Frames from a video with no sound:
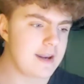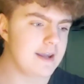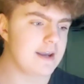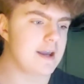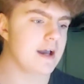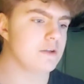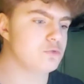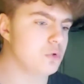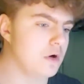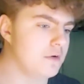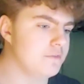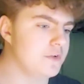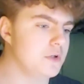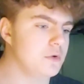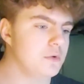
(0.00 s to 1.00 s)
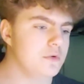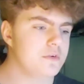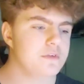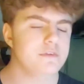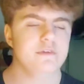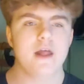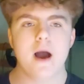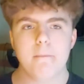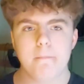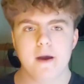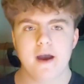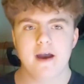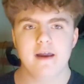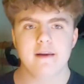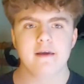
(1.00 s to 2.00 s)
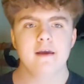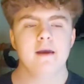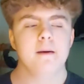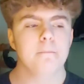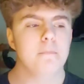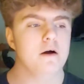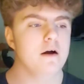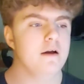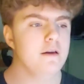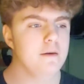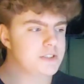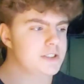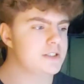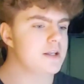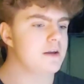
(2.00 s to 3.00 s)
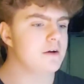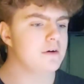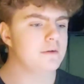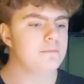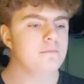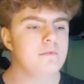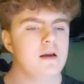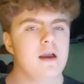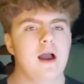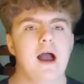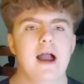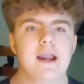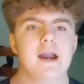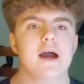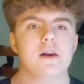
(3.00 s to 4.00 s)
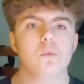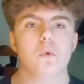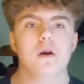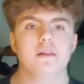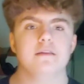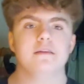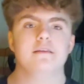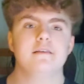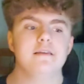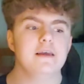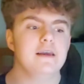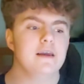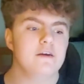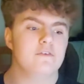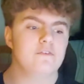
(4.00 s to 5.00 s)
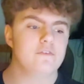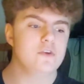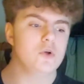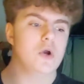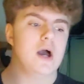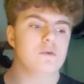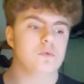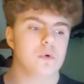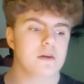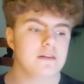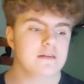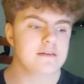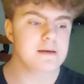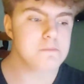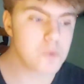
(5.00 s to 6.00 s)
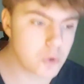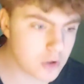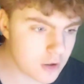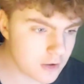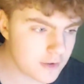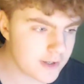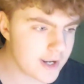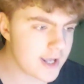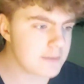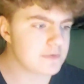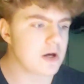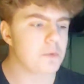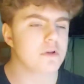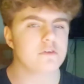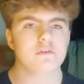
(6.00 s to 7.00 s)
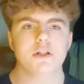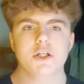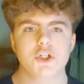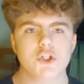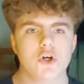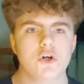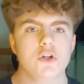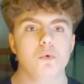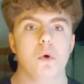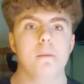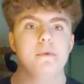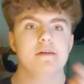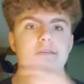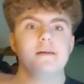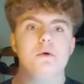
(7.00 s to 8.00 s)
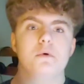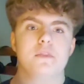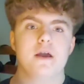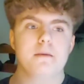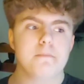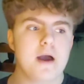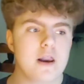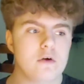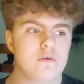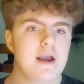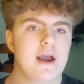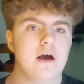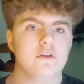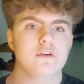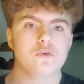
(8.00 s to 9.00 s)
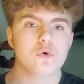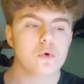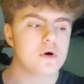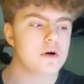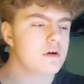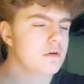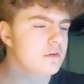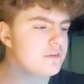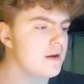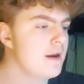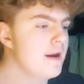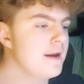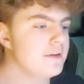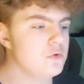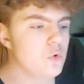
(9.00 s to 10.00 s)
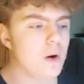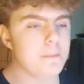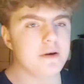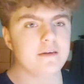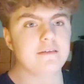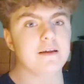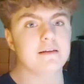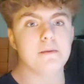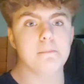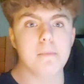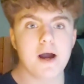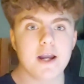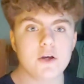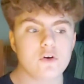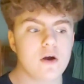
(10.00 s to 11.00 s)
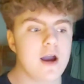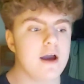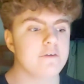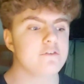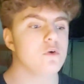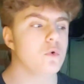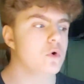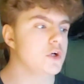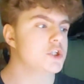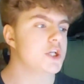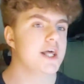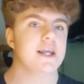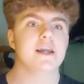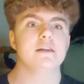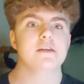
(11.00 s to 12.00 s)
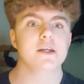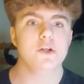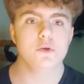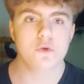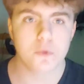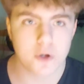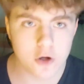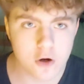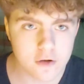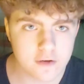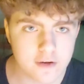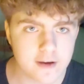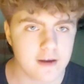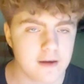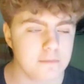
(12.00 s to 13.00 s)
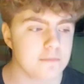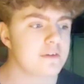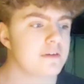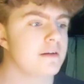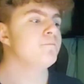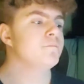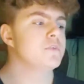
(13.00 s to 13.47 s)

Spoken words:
It got 12 views, not bad, but still, I kind of wanted to see if you guys wanted to see more horror games. I wasn't really sure. Do you want me to stick with like Battle Royale tutorials? Do you want me to stick to Minecraft, or should I continue doing horror games?